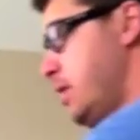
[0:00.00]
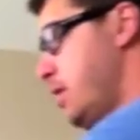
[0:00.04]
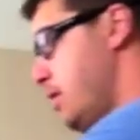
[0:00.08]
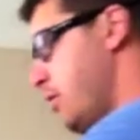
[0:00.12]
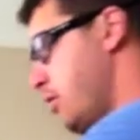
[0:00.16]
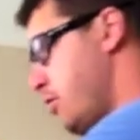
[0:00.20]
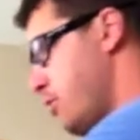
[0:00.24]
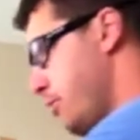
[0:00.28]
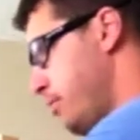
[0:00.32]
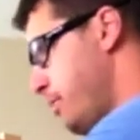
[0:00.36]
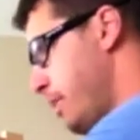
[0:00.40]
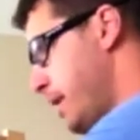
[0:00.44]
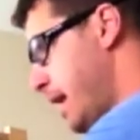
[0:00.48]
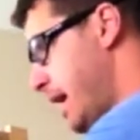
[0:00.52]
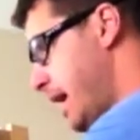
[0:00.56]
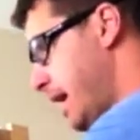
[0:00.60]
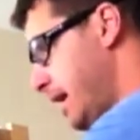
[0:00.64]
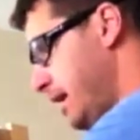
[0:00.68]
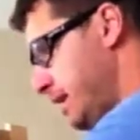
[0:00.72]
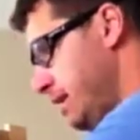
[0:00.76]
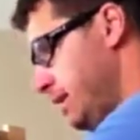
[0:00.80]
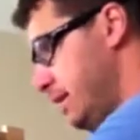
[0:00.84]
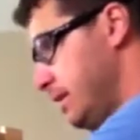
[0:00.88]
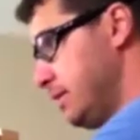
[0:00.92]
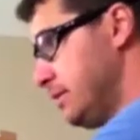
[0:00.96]
our
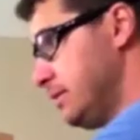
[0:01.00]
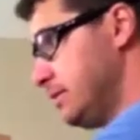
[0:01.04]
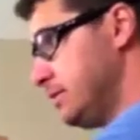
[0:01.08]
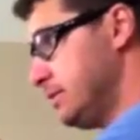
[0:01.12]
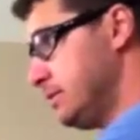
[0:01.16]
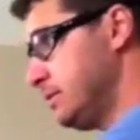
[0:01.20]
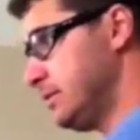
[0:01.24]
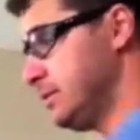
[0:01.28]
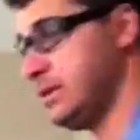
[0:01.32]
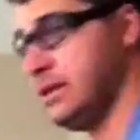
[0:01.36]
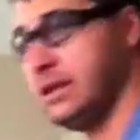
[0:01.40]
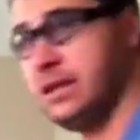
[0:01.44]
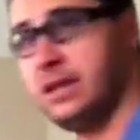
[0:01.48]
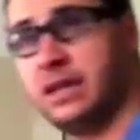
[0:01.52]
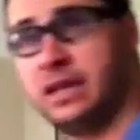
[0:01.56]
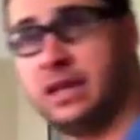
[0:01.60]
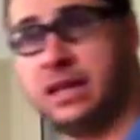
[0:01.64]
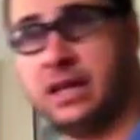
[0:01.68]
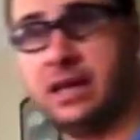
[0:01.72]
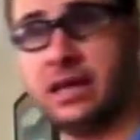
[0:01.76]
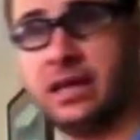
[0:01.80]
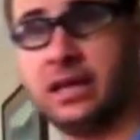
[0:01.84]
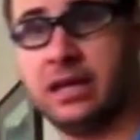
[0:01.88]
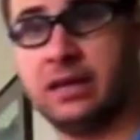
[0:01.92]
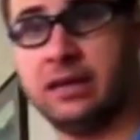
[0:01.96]
back,
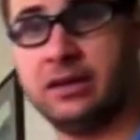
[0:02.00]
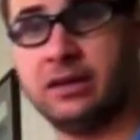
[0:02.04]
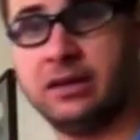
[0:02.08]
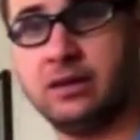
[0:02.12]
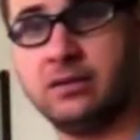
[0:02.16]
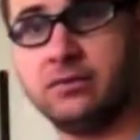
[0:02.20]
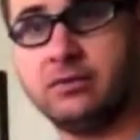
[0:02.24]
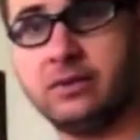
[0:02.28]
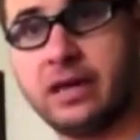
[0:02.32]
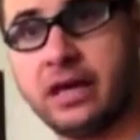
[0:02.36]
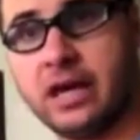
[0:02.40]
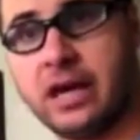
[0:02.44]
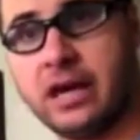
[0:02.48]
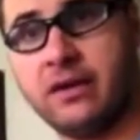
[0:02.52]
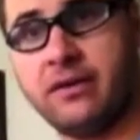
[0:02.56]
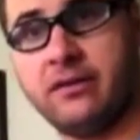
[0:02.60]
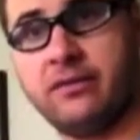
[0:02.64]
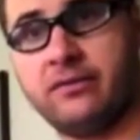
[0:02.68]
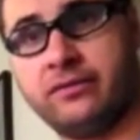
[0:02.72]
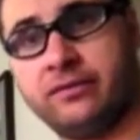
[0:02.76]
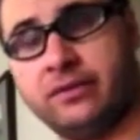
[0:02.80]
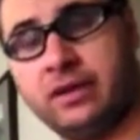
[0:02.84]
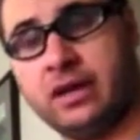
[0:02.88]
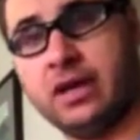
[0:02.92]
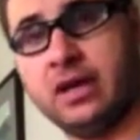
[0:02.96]
and we
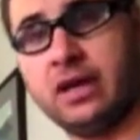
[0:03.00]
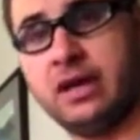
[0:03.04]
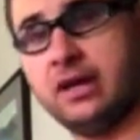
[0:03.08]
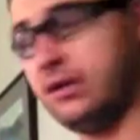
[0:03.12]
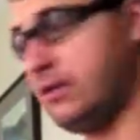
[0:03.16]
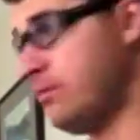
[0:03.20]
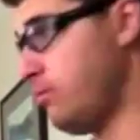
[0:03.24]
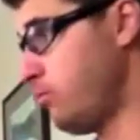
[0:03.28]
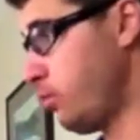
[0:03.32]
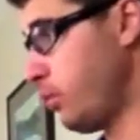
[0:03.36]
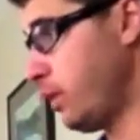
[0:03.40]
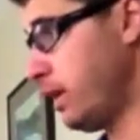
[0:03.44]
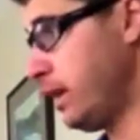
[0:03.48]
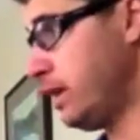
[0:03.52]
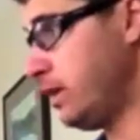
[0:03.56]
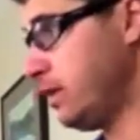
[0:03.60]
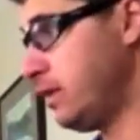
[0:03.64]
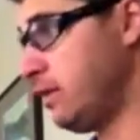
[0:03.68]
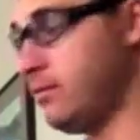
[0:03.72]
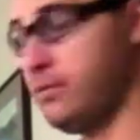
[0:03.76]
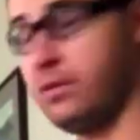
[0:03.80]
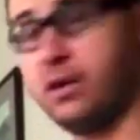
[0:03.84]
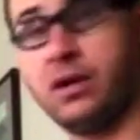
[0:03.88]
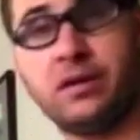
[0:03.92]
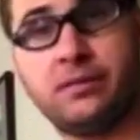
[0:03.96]
have the brain
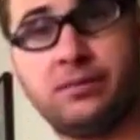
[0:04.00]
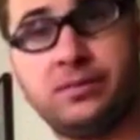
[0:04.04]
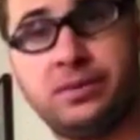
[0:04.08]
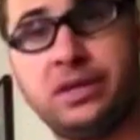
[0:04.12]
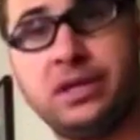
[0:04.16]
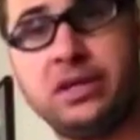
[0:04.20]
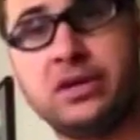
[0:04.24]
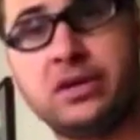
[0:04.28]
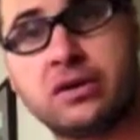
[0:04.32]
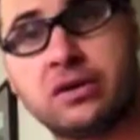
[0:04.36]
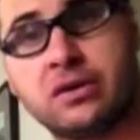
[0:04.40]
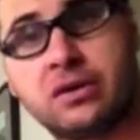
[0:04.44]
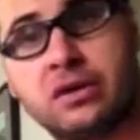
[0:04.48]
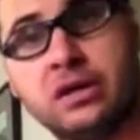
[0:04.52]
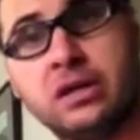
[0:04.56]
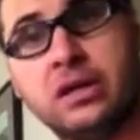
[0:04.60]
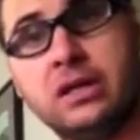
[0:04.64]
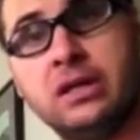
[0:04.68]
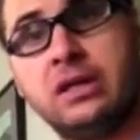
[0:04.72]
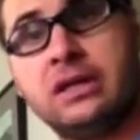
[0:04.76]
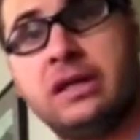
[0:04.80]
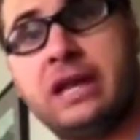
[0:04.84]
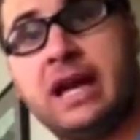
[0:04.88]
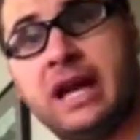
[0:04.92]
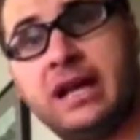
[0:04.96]
up here
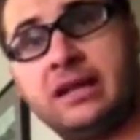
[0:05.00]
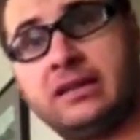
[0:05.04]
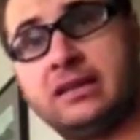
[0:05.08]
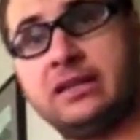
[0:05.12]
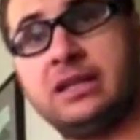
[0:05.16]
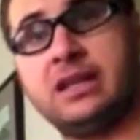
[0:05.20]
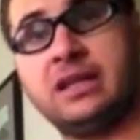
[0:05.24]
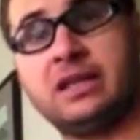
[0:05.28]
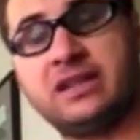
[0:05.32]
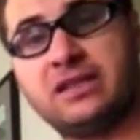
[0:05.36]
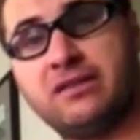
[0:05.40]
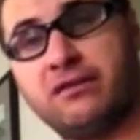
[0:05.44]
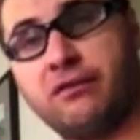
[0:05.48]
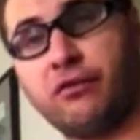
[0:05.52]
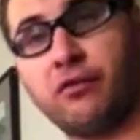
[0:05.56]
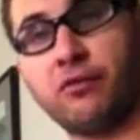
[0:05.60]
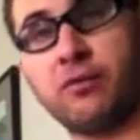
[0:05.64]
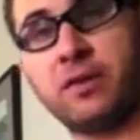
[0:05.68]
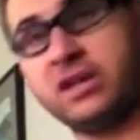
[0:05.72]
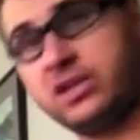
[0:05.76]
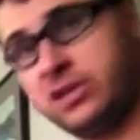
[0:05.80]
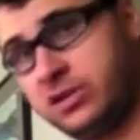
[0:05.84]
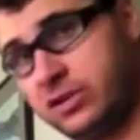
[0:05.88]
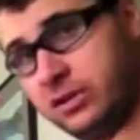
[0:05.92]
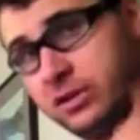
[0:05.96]
that gets
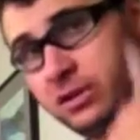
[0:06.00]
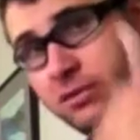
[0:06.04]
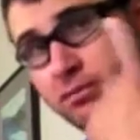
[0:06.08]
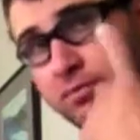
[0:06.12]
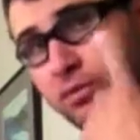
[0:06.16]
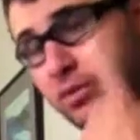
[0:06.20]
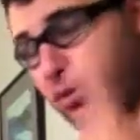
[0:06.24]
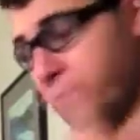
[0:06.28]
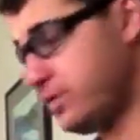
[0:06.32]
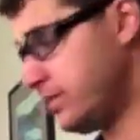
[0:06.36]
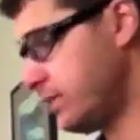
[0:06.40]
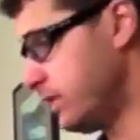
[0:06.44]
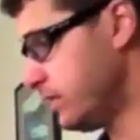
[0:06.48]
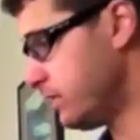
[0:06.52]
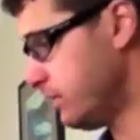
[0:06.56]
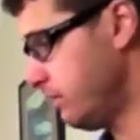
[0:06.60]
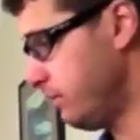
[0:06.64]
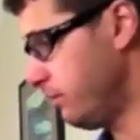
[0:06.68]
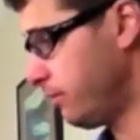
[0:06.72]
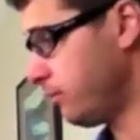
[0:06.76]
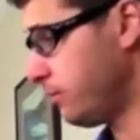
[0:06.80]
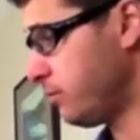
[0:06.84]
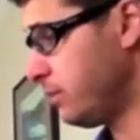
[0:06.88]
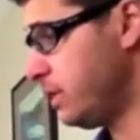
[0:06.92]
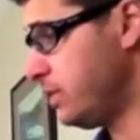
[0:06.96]
information and process
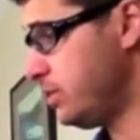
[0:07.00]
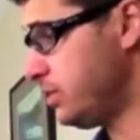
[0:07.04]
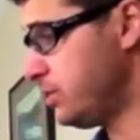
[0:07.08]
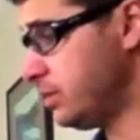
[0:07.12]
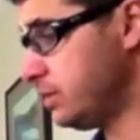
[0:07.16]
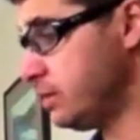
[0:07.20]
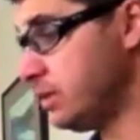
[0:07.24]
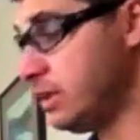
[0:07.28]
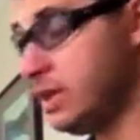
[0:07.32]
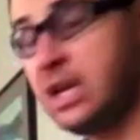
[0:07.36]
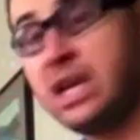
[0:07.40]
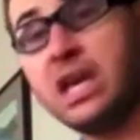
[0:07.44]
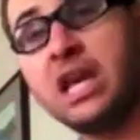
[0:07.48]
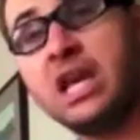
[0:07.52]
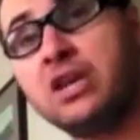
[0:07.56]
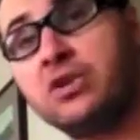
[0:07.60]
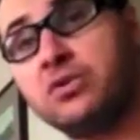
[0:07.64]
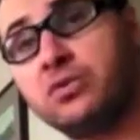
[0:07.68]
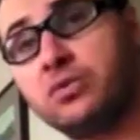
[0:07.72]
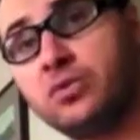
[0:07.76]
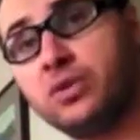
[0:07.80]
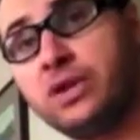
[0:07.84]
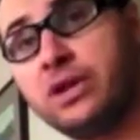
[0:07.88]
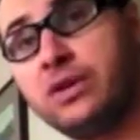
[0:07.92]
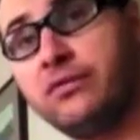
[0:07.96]
information. In
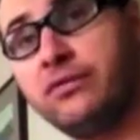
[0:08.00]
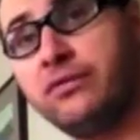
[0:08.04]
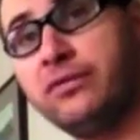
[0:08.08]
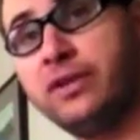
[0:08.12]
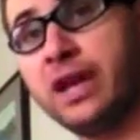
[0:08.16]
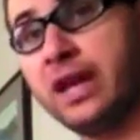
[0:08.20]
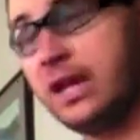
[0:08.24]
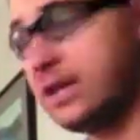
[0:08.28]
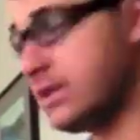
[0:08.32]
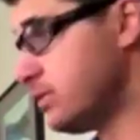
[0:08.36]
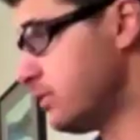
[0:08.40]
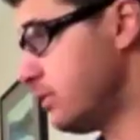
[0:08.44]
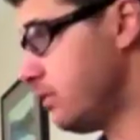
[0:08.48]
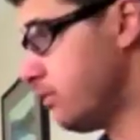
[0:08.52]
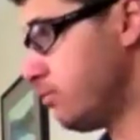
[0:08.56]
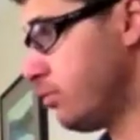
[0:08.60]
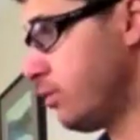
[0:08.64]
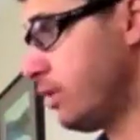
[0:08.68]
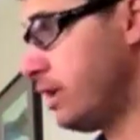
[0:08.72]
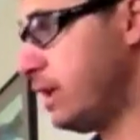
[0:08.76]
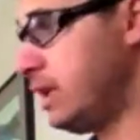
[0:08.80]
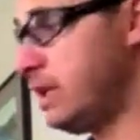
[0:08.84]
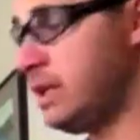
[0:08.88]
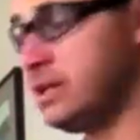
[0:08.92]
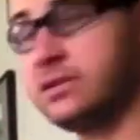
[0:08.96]
a reflex, the
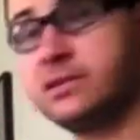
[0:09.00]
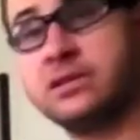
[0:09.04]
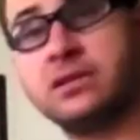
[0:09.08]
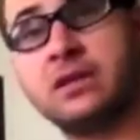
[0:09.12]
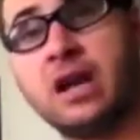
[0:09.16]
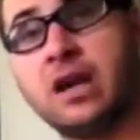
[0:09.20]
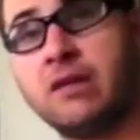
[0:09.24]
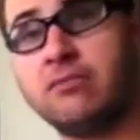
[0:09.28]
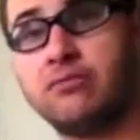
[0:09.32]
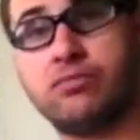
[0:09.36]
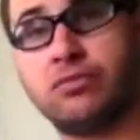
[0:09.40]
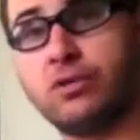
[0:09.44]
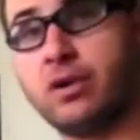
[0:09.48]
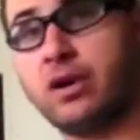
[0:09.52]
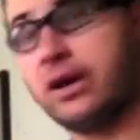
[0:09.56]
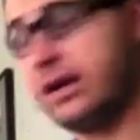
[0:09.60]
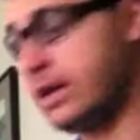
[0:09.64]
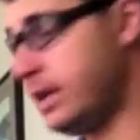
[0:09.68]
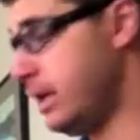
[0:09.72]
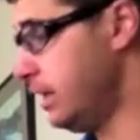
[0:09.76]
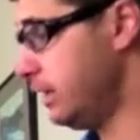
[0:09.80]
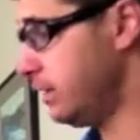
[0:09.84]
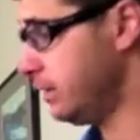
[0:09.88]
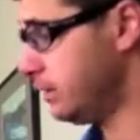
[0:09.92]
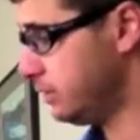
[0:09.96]
brain is not brought
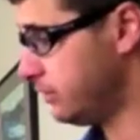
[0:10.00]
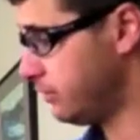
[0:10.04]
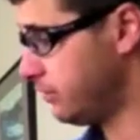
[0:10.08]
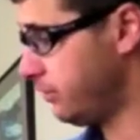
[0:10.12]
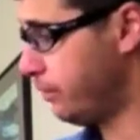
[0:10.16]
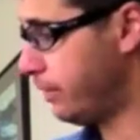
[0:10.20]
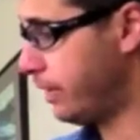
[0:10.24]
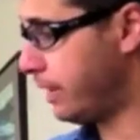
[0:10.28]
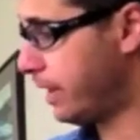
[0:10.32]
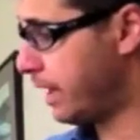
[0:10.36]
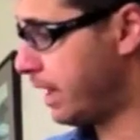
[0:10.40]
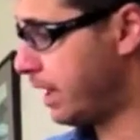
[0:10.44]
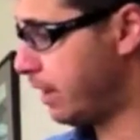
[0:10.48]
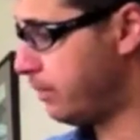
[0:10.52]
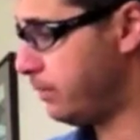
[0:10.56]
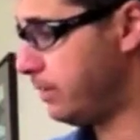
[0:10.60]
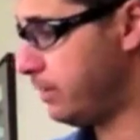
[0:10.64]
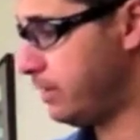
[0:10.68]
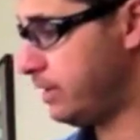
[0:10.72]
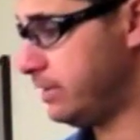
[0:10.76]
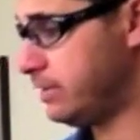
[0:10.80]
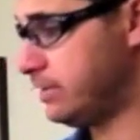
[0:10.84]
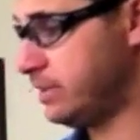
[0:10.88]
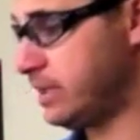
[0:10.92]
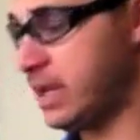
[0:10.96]
in. So what
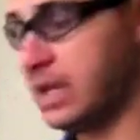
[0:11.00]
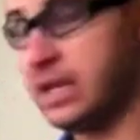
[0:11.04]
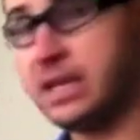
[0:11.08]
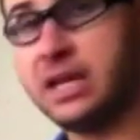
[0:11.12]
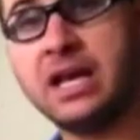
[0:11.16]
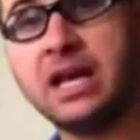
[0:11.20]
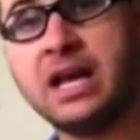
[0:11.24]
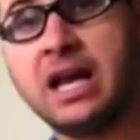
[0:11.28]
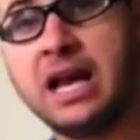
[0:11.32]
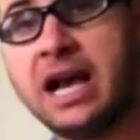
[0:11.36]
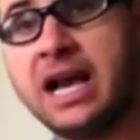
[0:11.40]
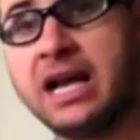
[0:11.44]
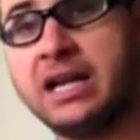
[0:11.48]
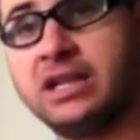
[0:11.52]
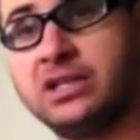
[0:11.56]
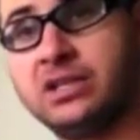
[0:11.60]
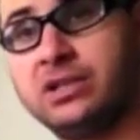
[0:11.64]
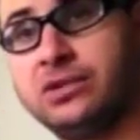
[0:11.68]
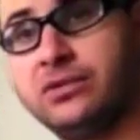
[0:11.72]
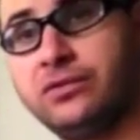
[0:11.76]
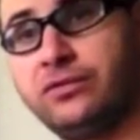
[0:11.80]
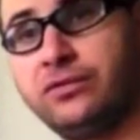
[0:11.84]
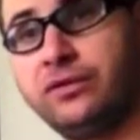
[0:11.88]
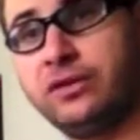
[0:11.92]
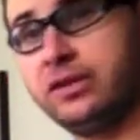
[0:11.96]
happened is that I
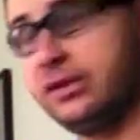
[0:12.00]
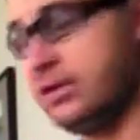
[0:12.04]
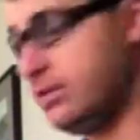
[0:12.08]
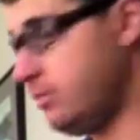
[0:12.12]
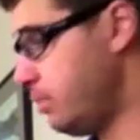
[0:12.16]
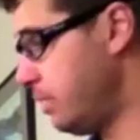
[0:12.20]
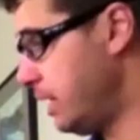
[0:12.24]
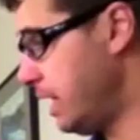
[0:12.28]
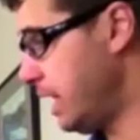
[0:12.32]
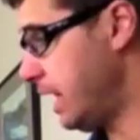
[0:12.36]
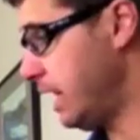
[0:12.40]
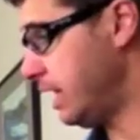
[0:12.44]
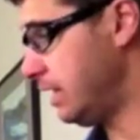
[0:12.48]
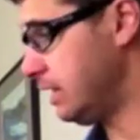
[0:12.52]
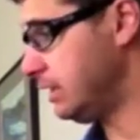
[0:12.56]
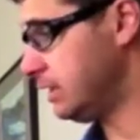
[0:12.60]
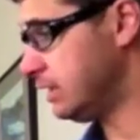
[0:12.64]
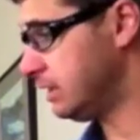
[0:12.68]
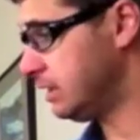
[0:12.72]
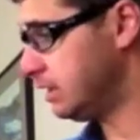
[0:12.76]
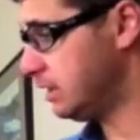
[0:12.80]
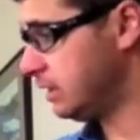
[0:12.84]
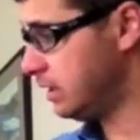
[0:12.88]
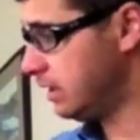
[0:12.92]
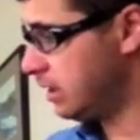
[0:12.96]
do feel the pain.
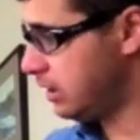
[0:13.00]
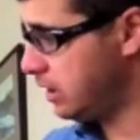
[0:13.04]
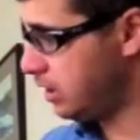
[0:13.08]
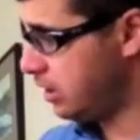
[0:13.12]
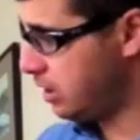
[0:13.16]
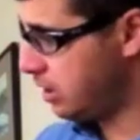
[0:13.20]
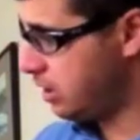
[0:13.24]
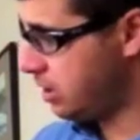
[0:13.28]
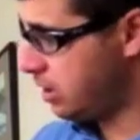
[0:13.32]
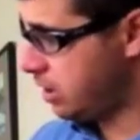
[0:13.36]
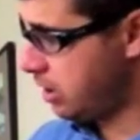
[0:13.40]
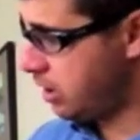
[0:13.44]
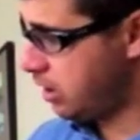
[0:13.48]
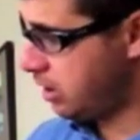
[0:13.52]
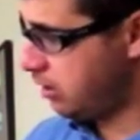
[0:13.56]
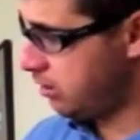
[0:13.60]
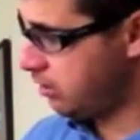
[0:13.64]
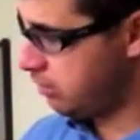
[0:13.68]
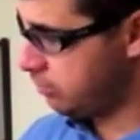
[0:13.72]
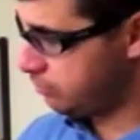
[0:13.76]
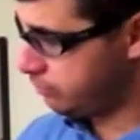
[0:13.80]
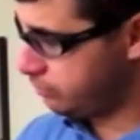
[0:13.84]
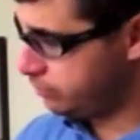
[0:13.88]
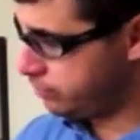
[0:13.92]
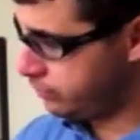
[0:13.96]

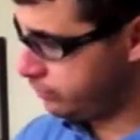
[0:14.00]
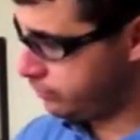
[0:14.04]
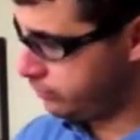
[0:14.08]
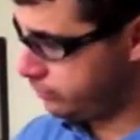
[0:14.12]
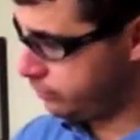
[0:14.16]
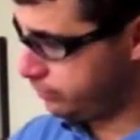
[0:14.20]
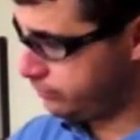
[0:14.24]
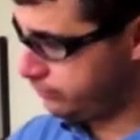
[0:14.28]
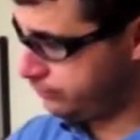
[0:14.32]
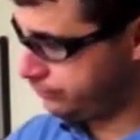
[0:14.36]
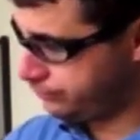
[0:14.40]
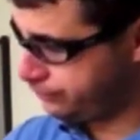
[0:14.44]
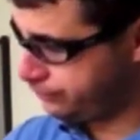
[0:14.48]
Boom.